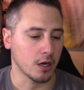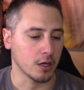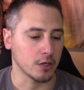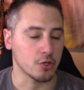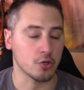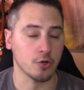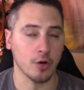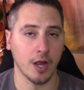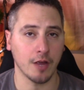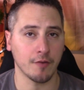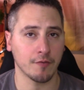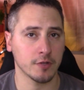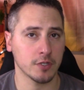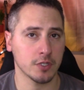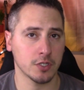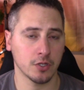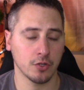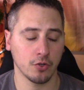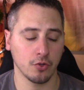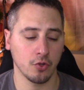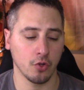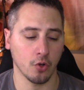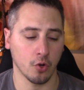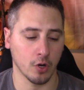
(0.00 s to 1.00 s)
Drivers in
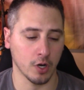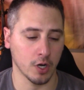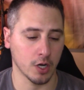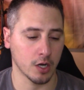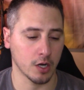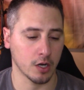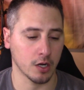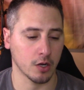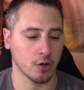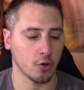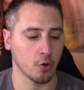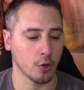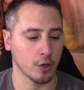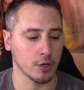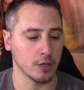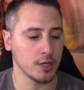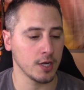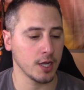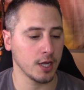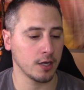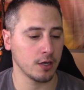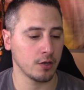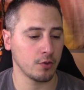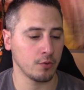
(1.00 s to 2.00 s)
New York
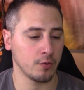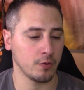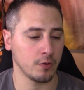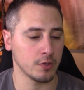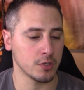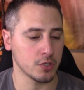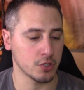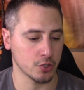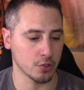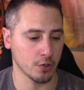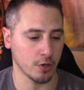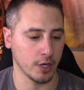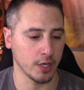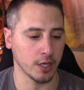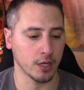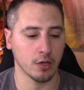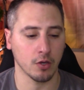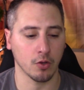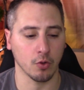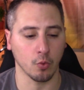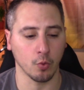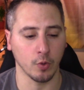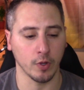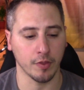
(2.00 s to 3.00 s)
coordinated the
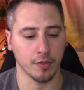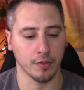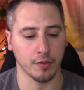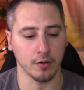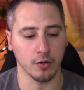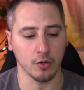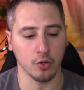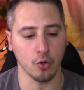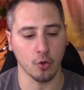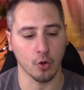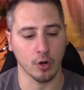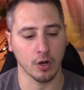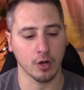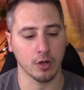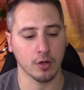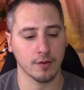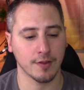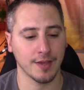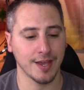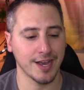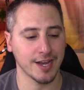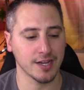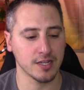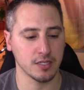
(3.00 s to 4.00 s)
strike with the New York
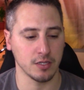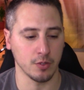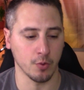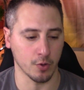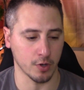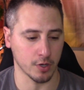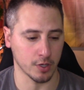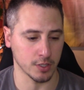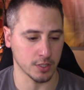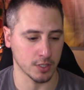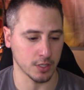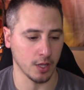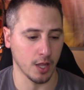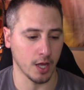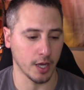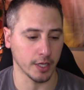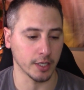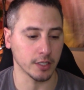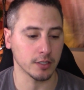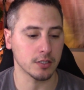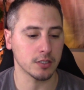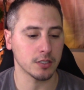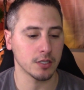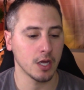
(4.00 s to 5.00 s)
Taxi Workers
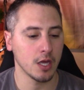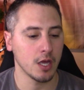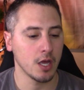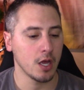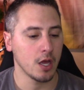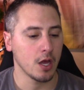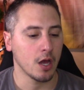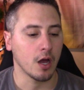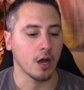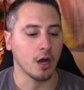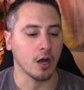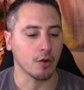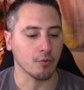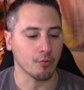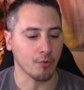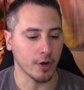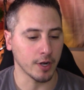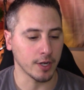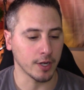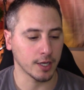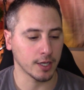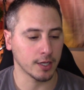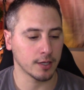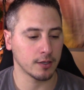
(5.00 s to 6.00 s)
Alliance,
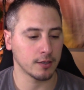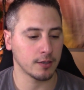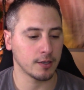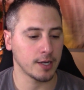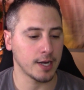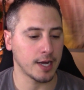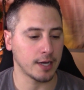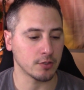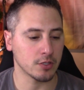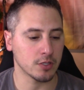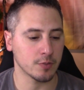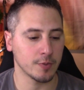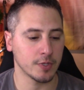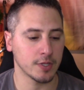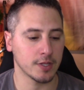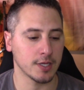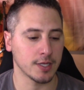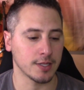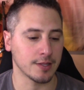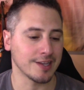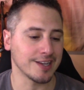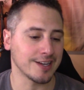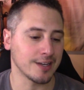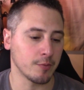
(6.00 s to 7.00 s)
writing in an announcement
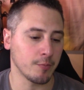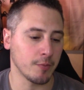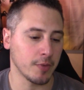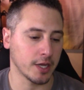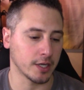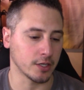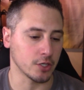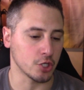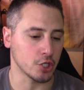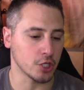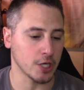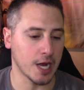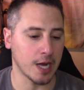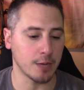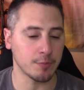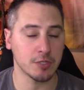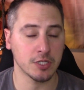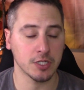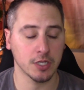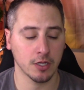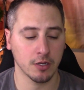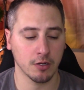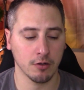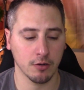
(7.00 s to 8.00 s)
that they demand job
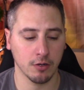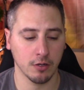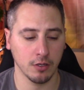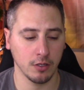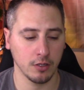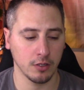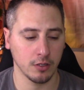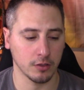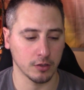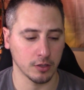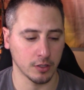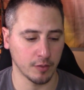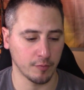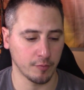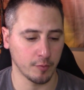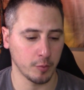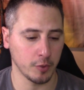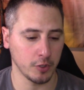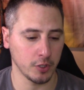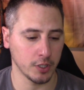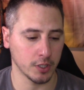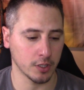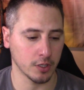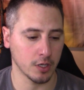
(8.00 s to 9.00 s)
security,
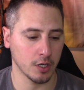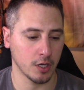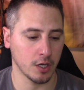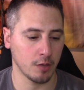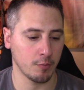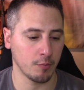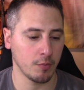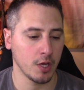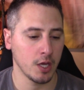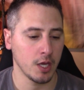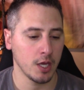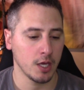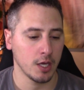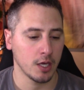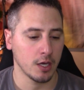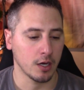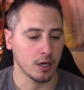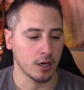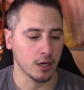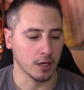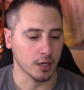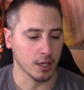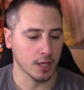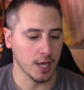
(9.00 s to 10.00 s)
livable income,
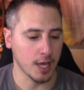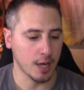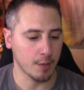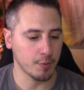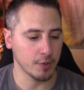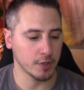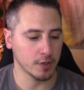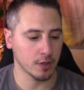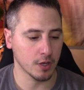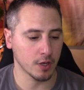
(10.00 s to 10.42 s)
capping the